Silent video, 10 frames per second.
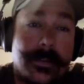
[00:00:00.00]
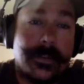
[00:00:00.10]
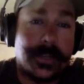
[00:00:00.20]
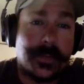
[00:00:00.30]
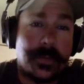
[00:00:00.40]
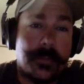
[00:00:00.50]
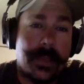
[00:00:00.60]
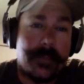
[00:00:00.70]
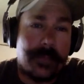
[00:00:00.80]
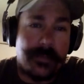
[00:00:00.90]
just with
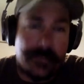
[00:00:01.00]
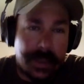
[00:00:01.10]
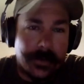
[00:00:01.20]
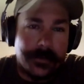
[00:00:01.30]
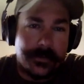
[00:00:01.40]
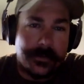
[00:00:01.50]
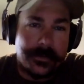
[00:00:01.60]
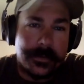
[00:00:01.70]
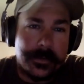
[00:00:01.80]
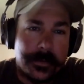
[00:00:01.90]
my fingers.
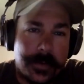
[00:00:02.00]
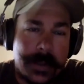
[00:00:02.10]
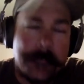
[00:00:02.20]
Right.